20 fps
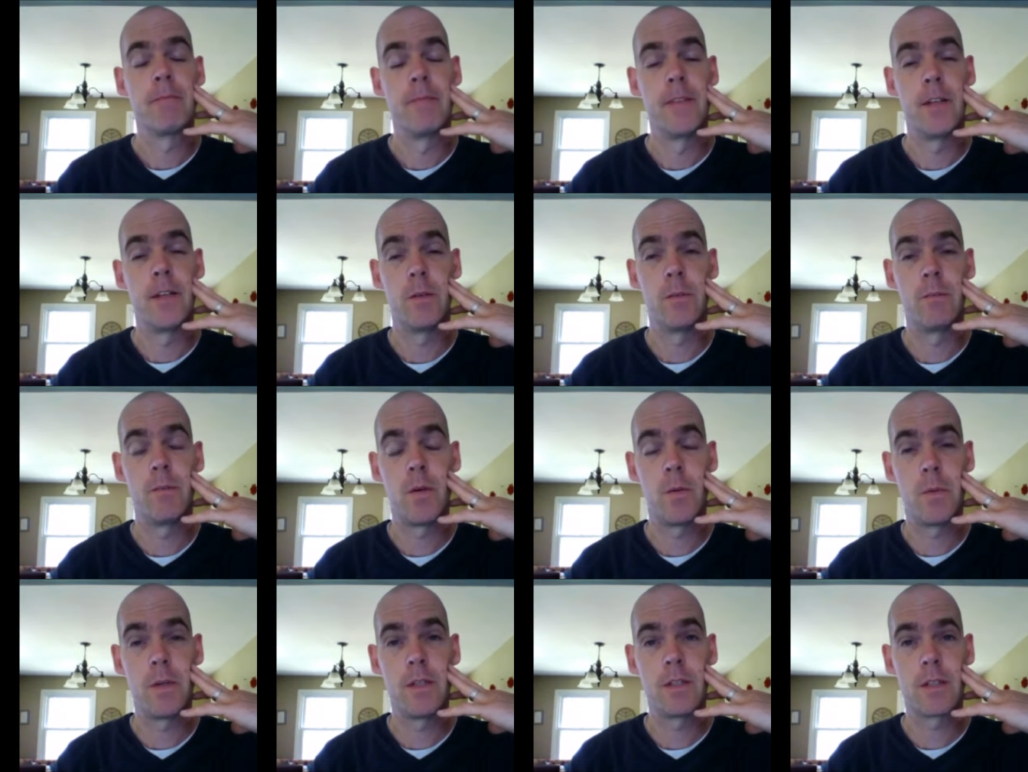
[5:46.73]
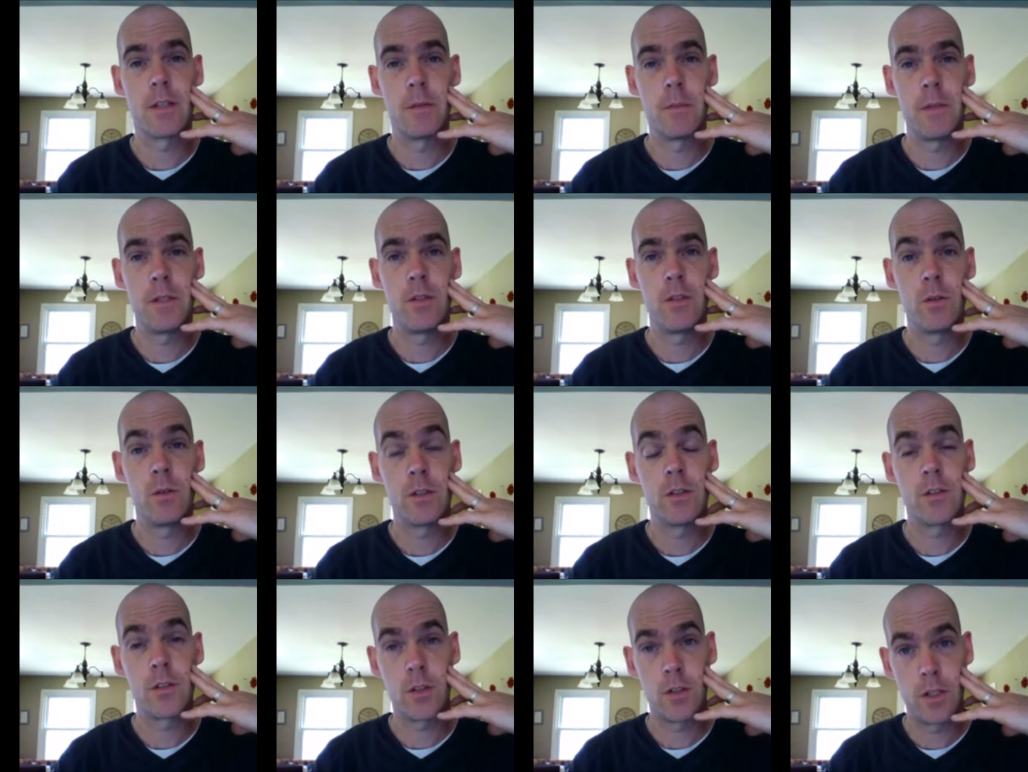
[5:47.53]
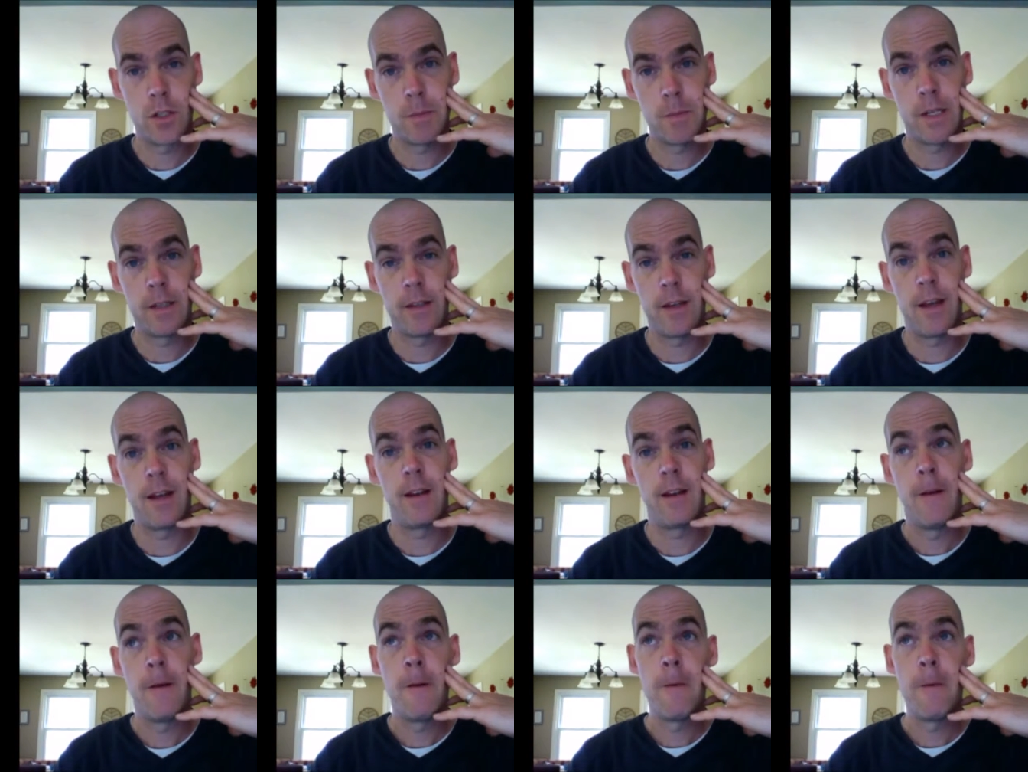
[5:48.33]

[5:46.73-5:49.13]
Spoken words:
Nobody's going to be too concerned about that.